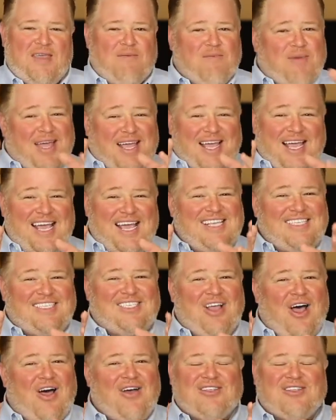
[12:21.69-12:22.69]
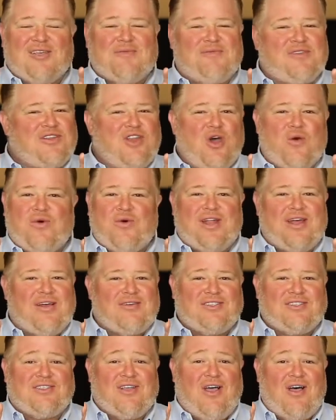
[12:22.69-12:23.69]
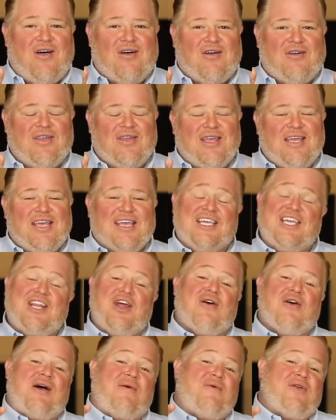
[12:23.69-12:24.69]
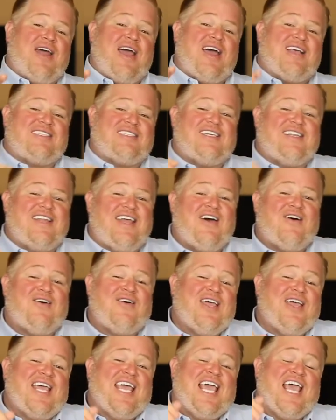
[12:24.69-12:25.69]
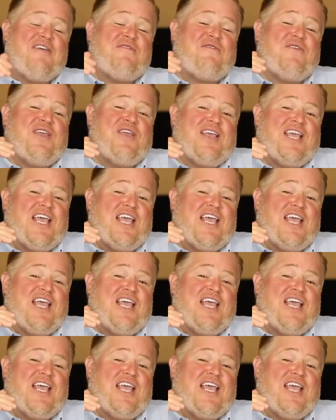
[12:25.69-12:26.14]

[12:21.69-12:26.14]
But he saw something no one else saw you know, I want to ask you now if,